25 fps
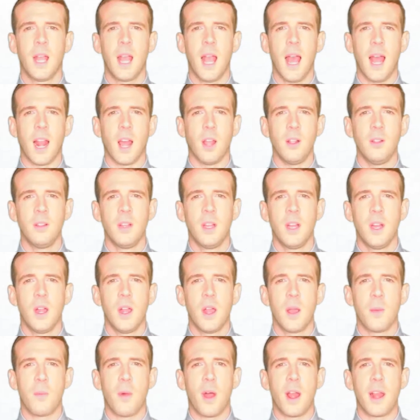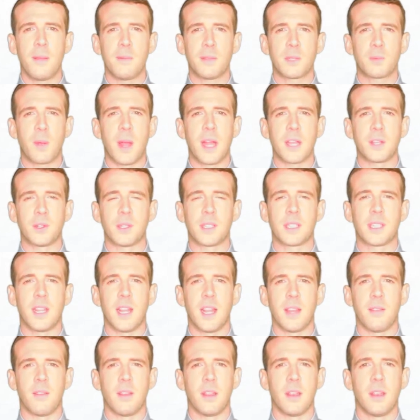Hello, my name is Patrick
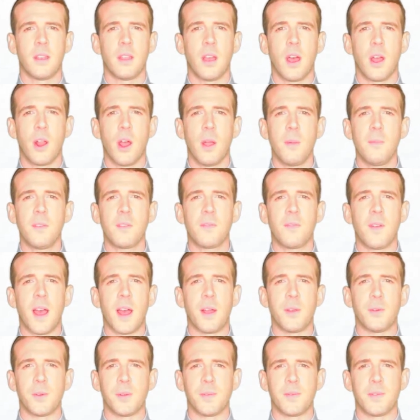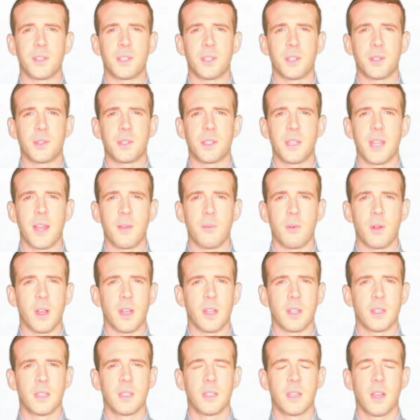Slavin and I'm the founder of the Zeus
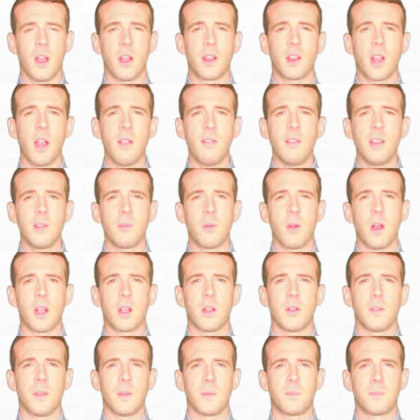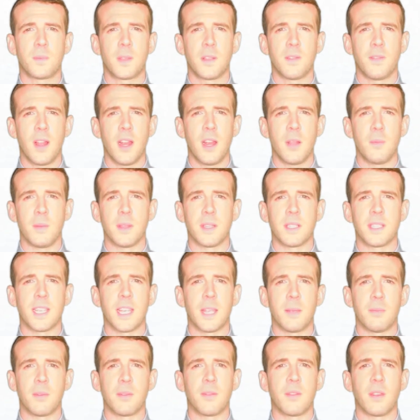Network. I currently work on the development
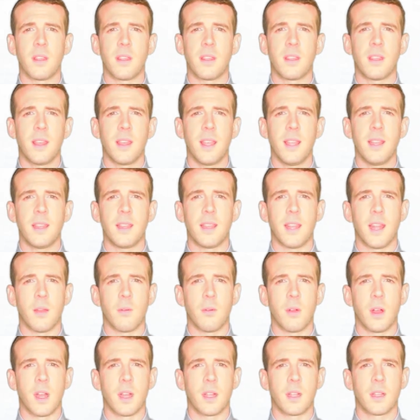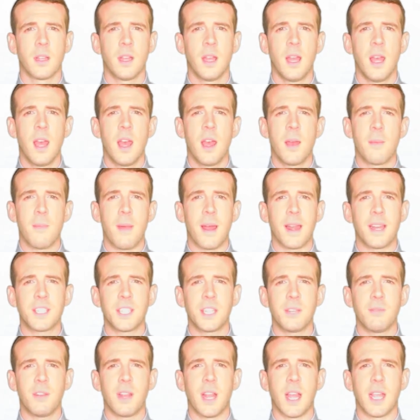team of the Athena Network,
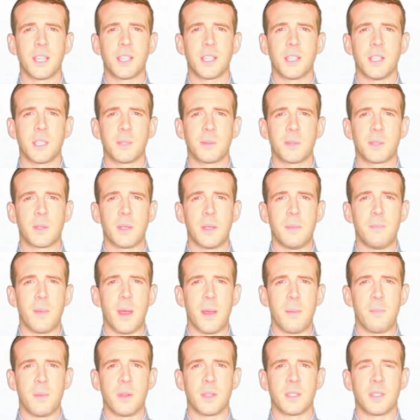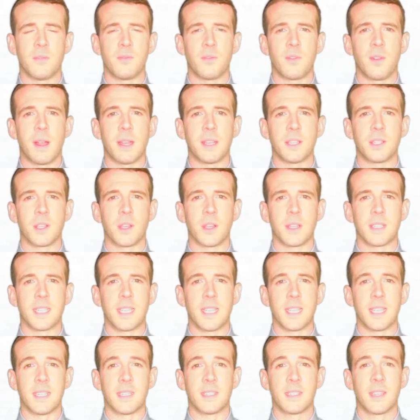managing relations between members and
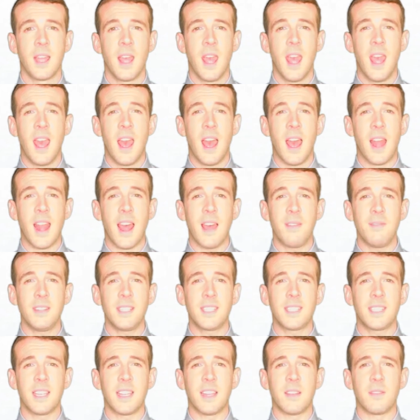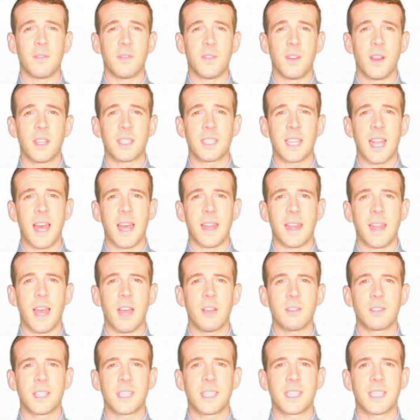franchisees. And having seen firsthand
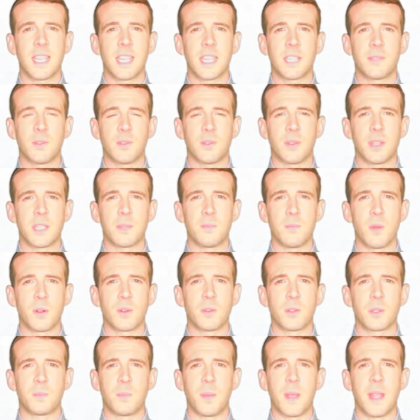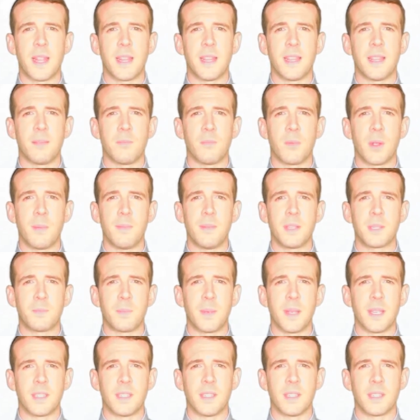how successful this model's been in women's
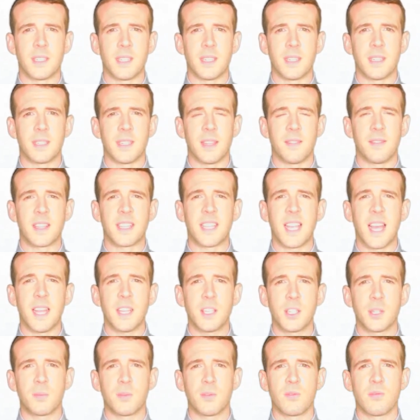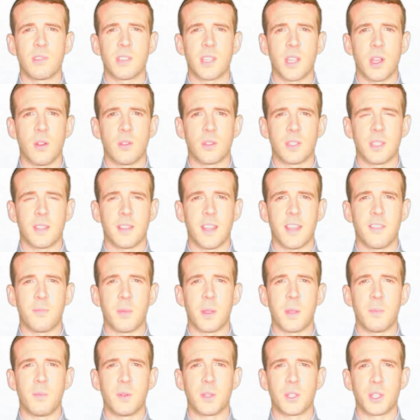businesses and the tangible results that they've
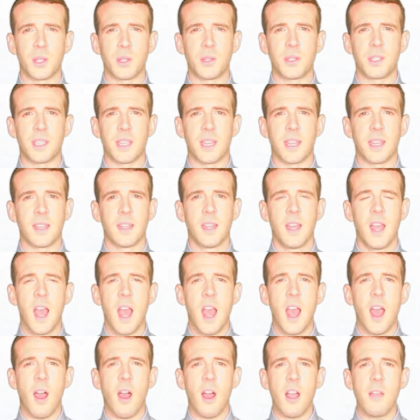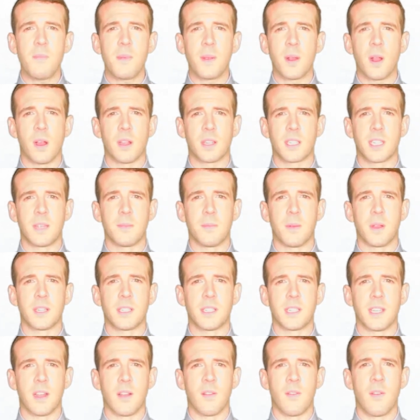been producing, I've been asking
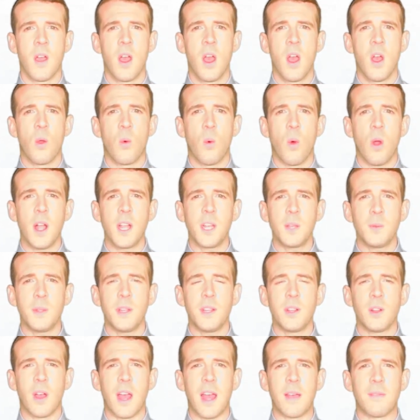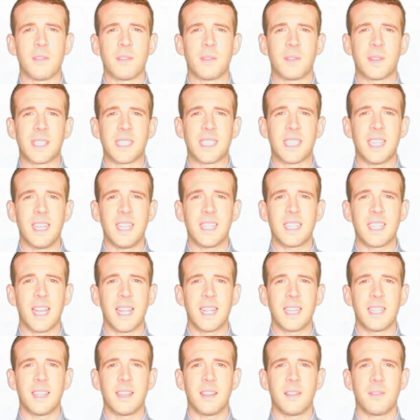myself, why do we not have a
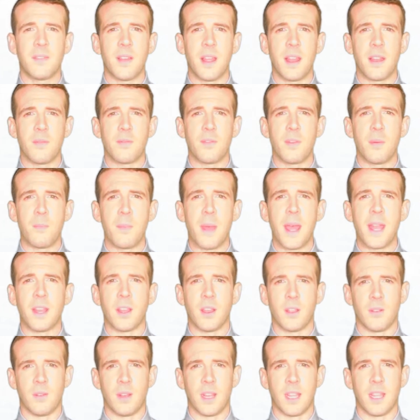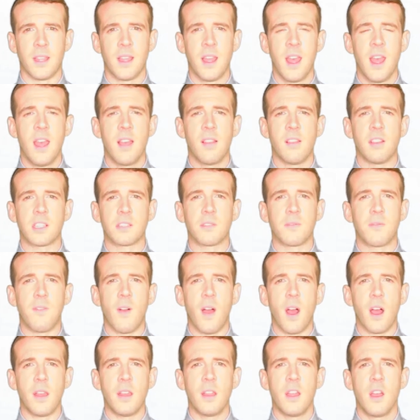facilitated event for men only that's
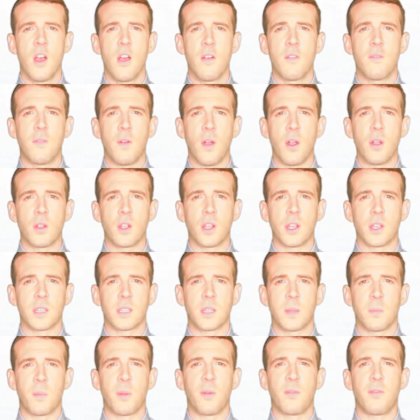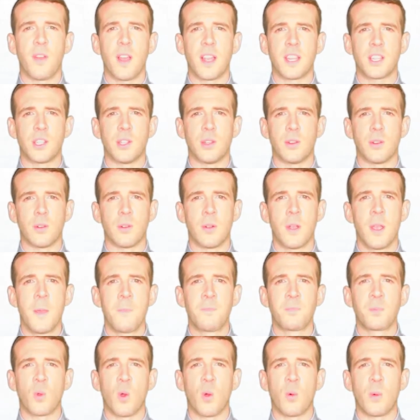fun, focused, professional,
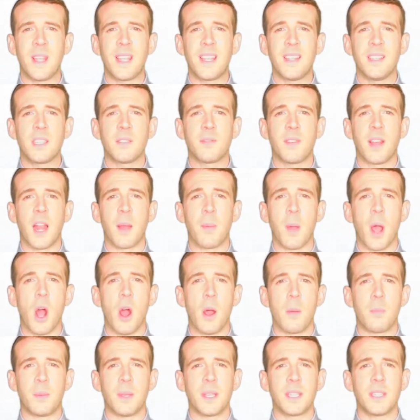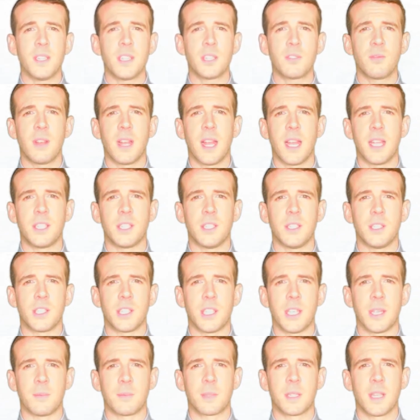where we can develop our business
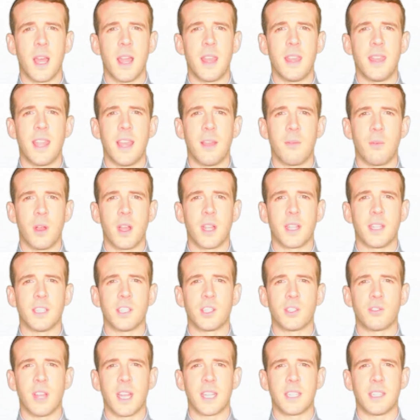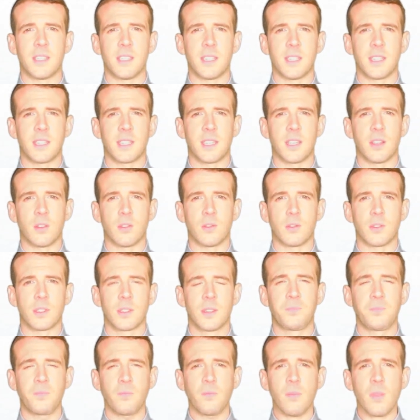relationships and networking strategy
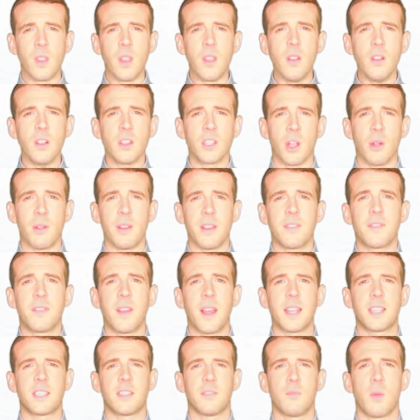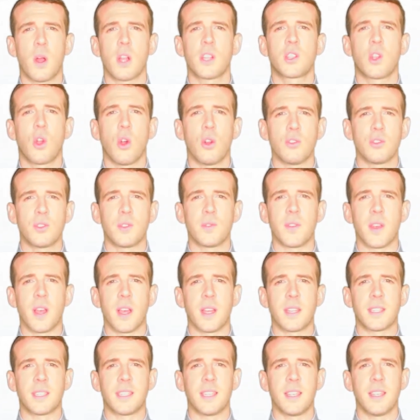skills? So in the face of much
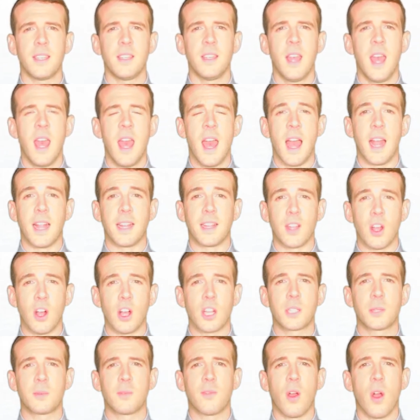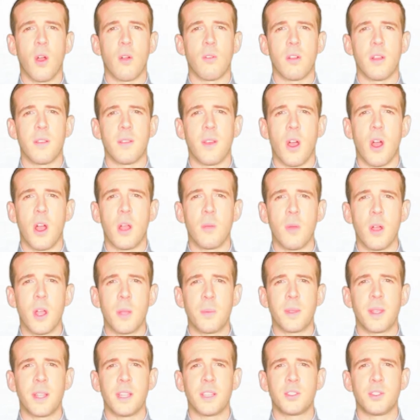controversy, a gasp of horror that I
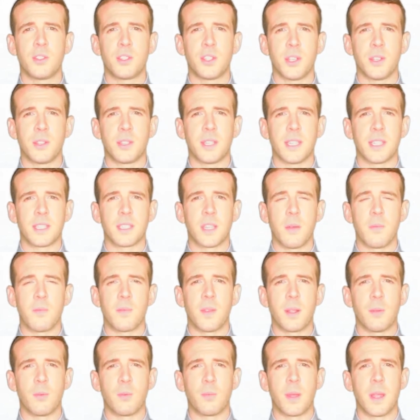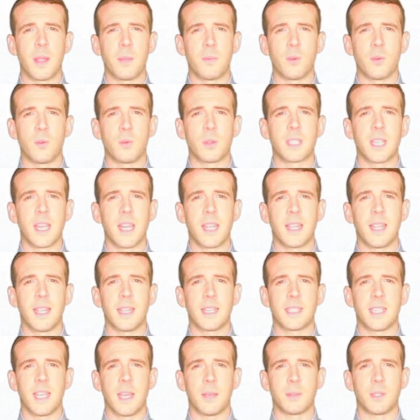might be introducing something people will take
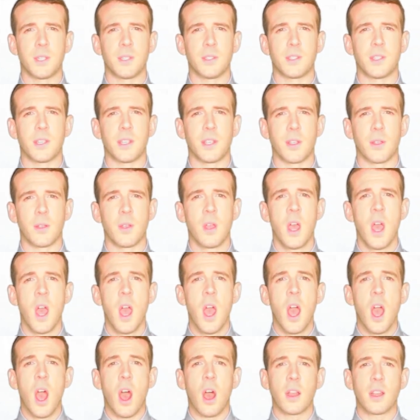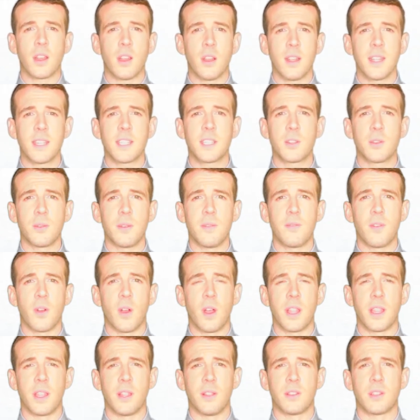exception to you, I'd like to
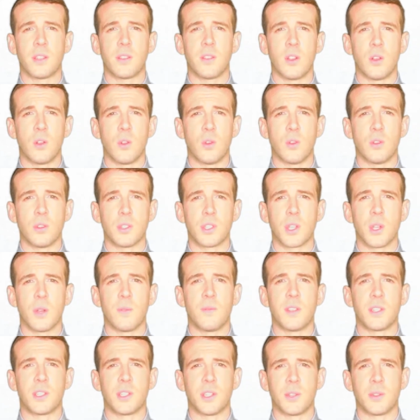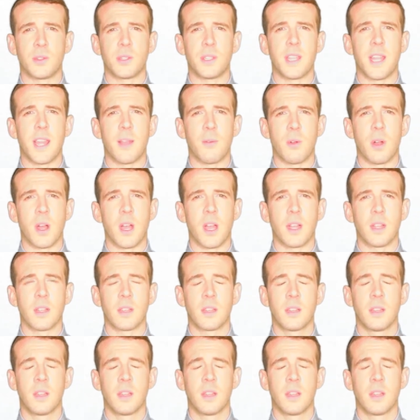invite you to the launch of the Zeus Network.